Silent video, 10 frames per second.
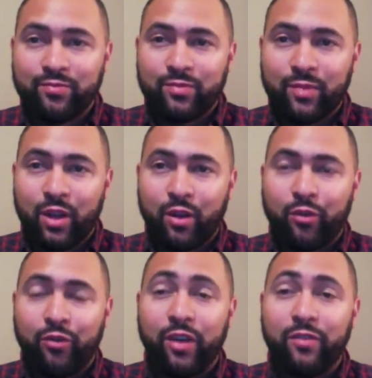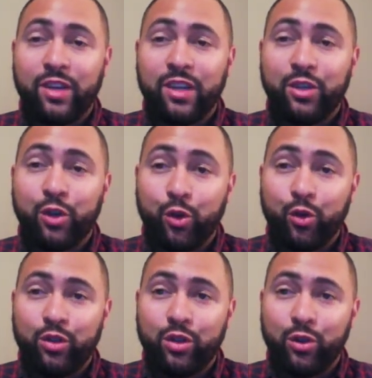
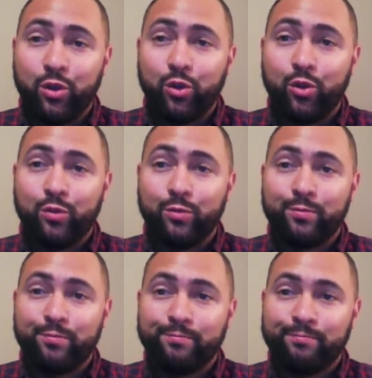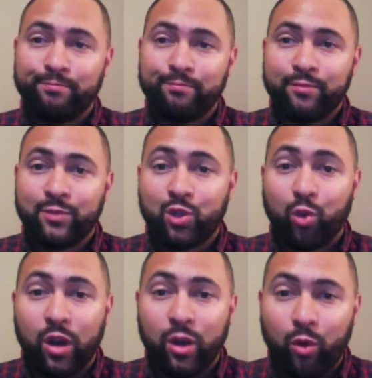
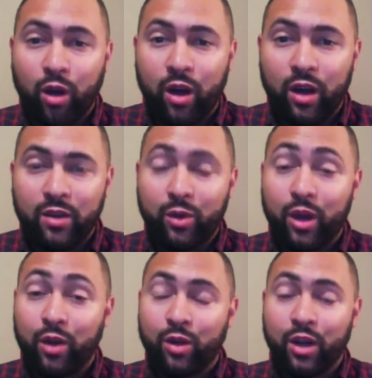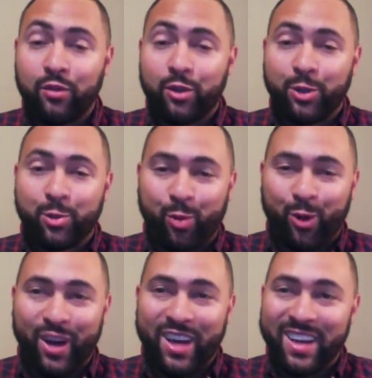52-21, we don't cover the
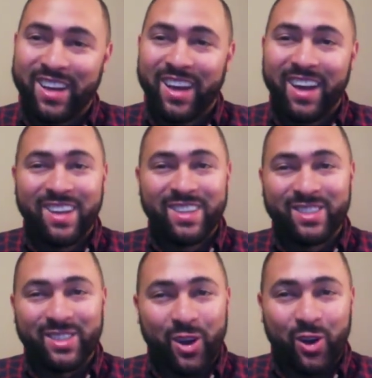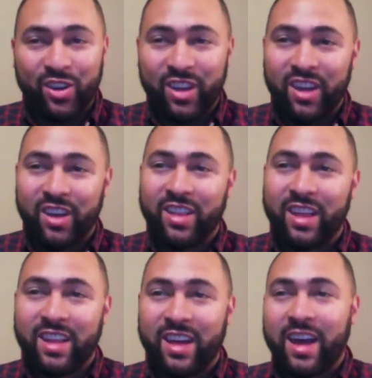spread. So,
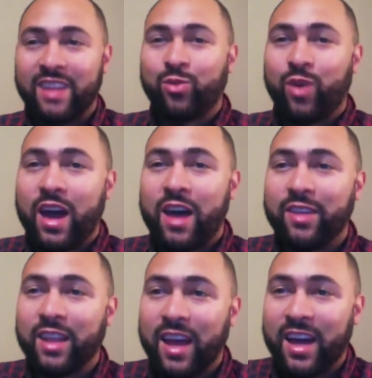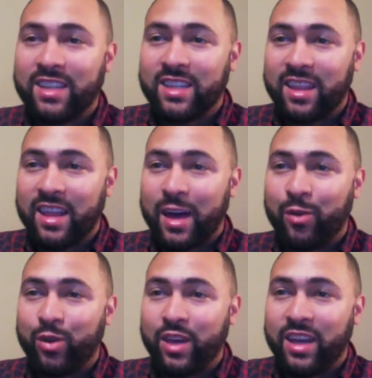that's why I haven't locked that
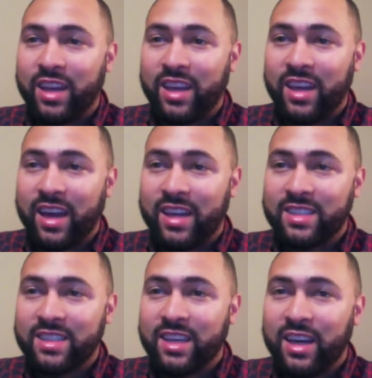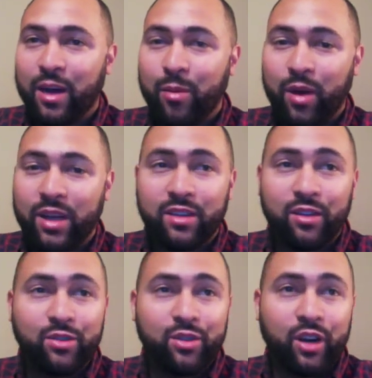one in yet. But
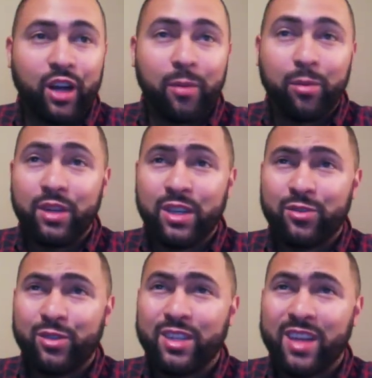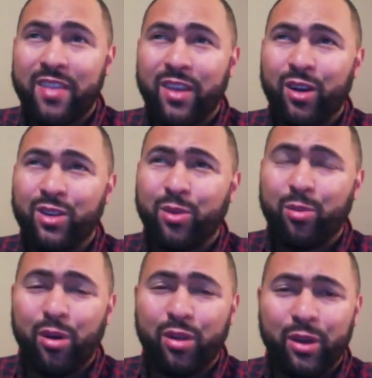those are a couple leans for tonight. And then also
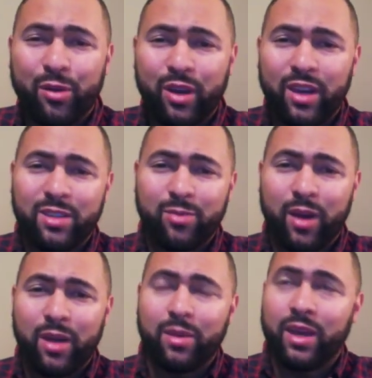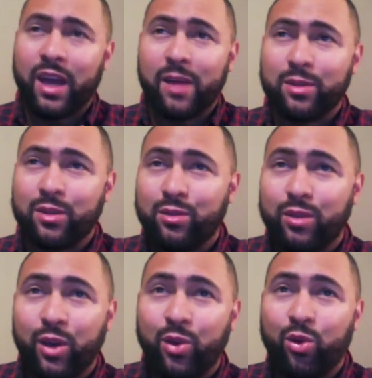Bowling Green, despite being
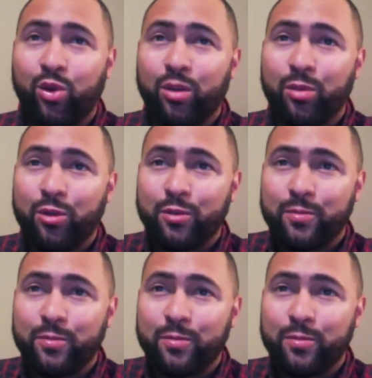absolutely horrible,